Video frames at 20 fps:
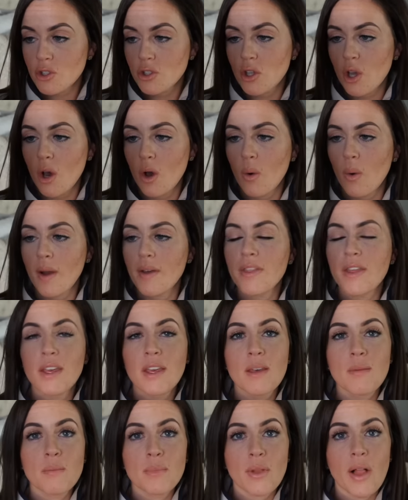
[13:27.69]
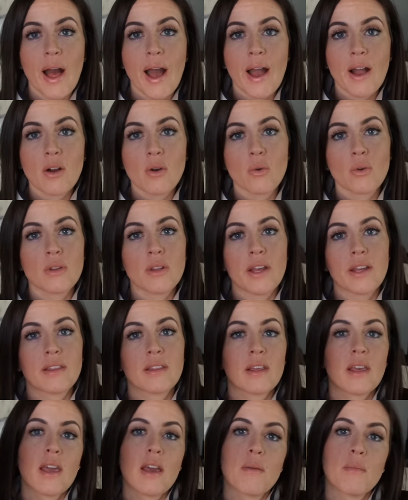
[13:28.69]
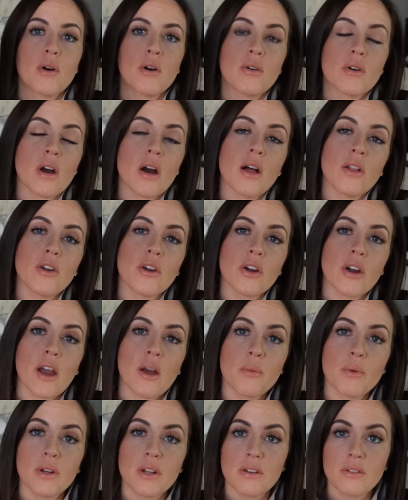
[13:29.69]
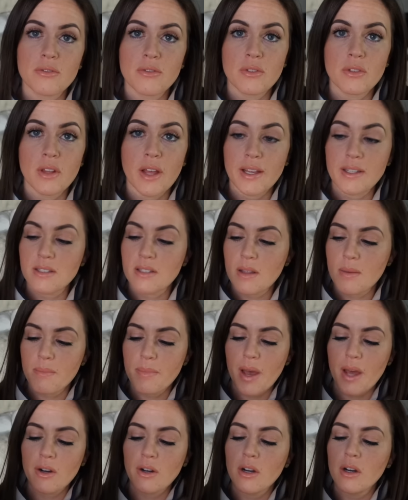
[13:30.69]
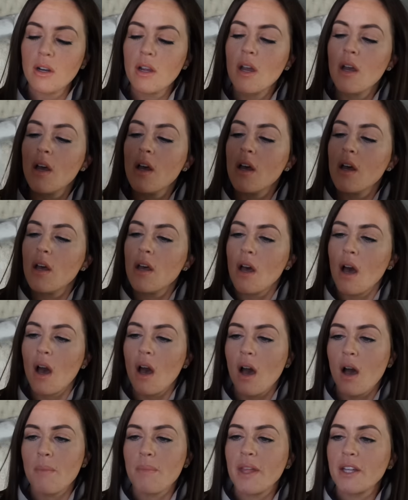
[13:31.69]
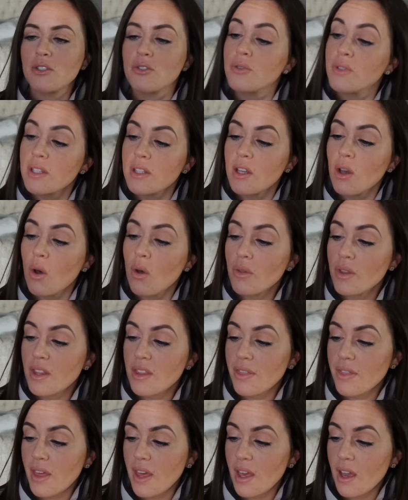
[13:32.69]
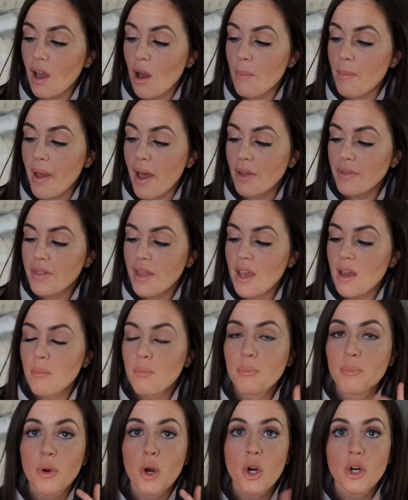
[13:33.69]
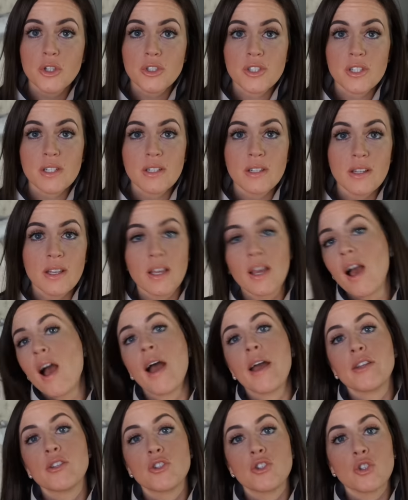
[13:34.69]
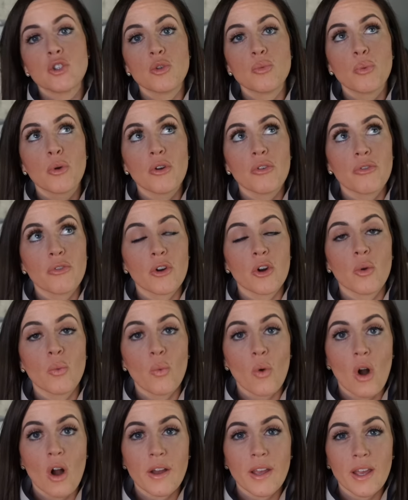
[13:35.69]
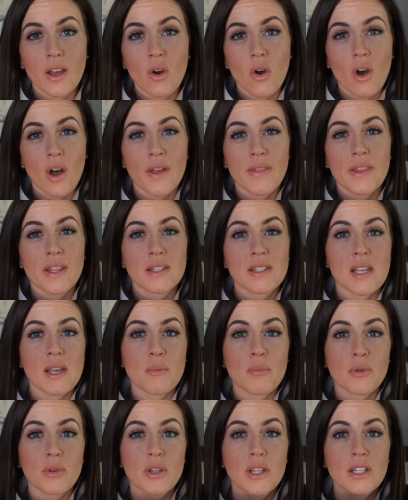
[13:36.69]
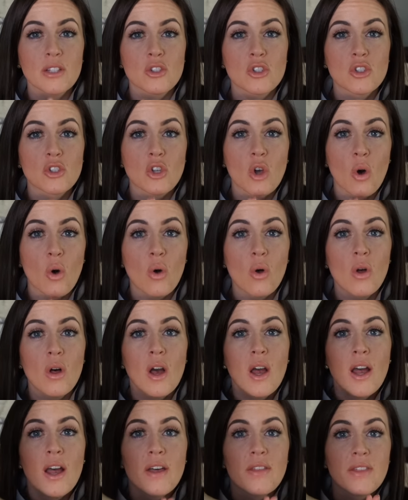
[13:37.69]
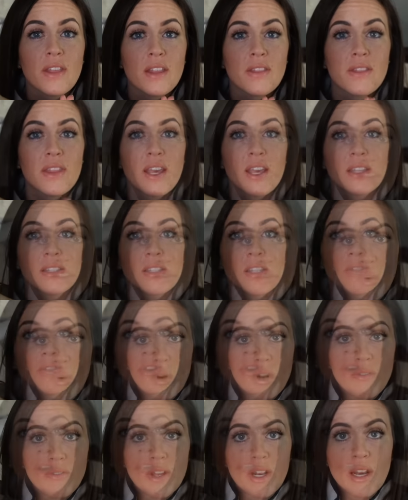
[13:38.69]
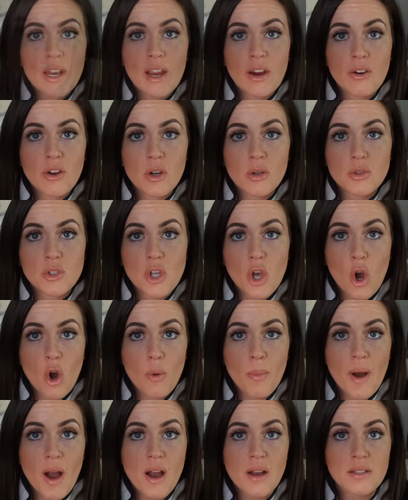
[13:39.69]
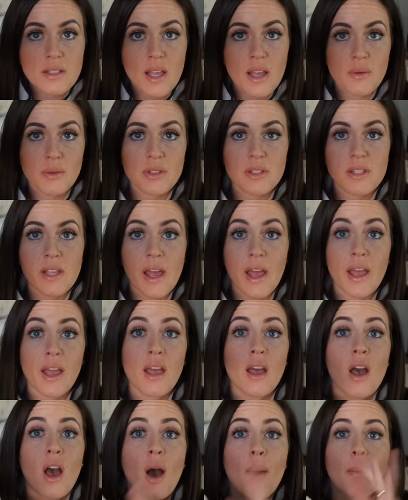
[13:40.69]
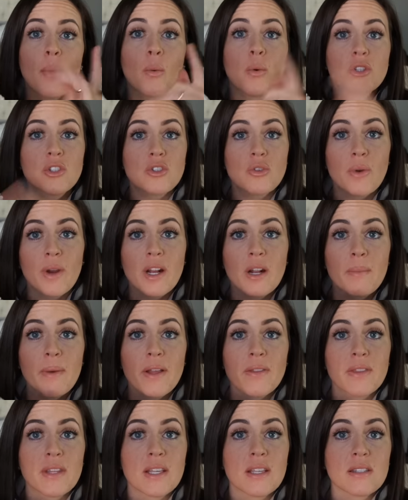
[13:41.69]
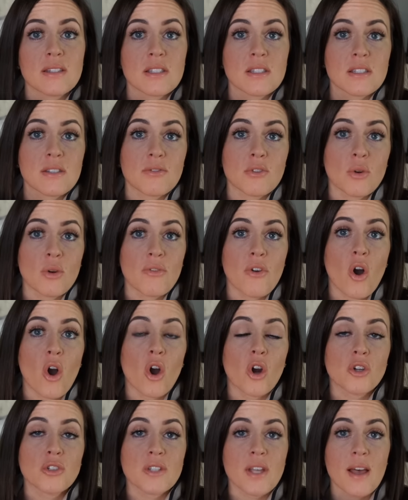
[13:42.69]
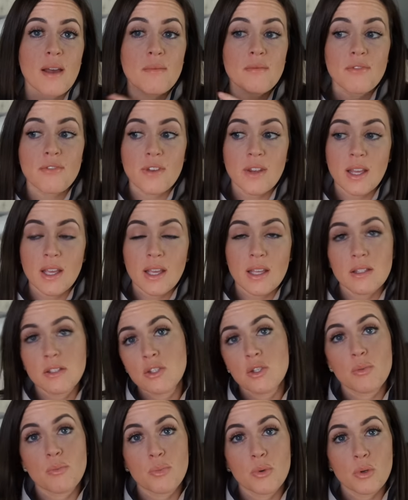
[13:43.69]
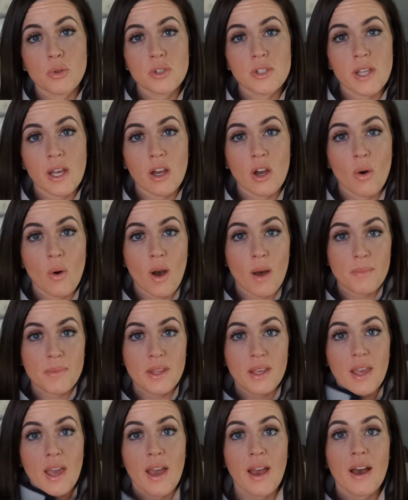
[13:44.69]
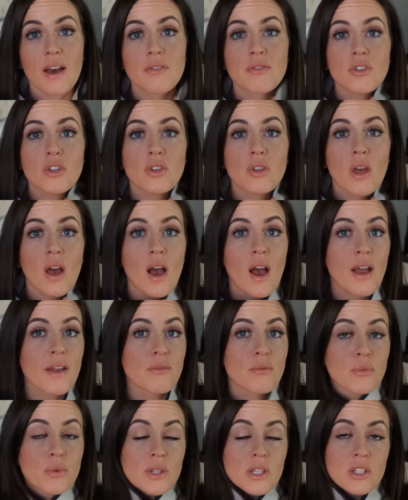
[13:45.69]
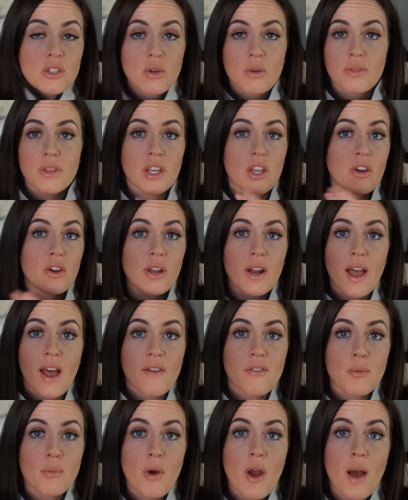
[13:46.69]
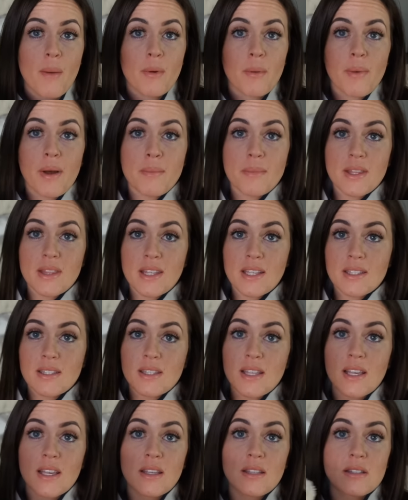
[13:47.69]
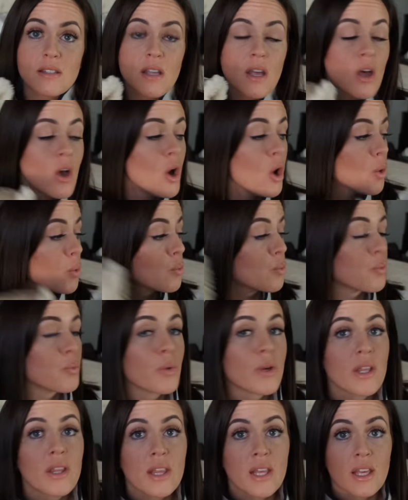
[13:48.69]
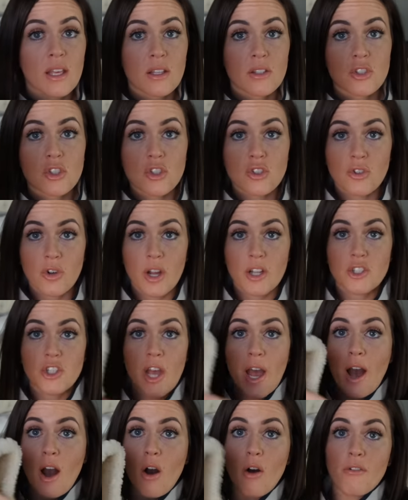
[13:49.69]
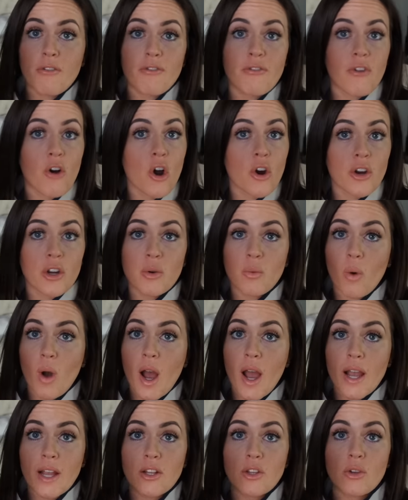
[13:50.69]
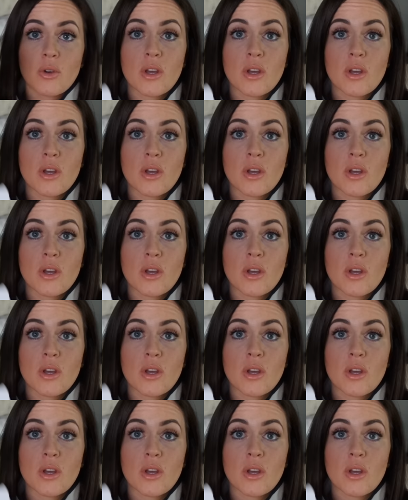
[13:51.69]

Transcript: So I think in black or like the camo color, I would have liked them better. Um, that's really the only thing about them. Personally, I do prefer walking on the Timberland sole than this. It's more of a narrow toe box, I would say. But what's great about these is if you have a hard time fitting into boots that go up the calf, I really don't think you're going to have a problem. I mean, these things really stretch out far and wide.